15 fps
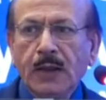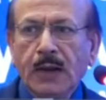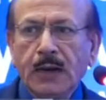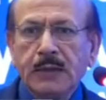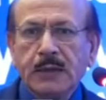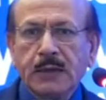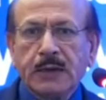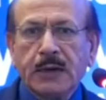
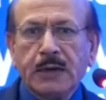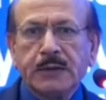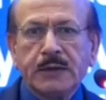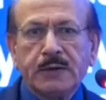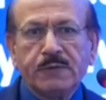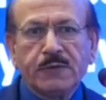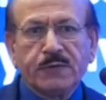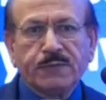and the
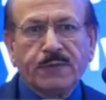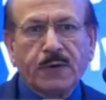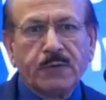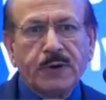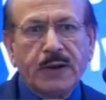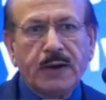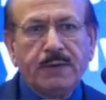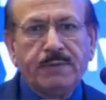creatinine was
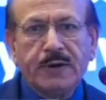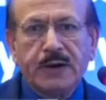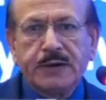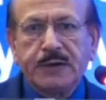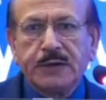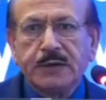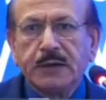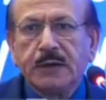found
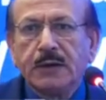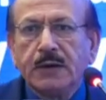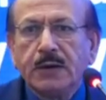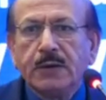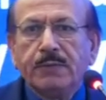elevated,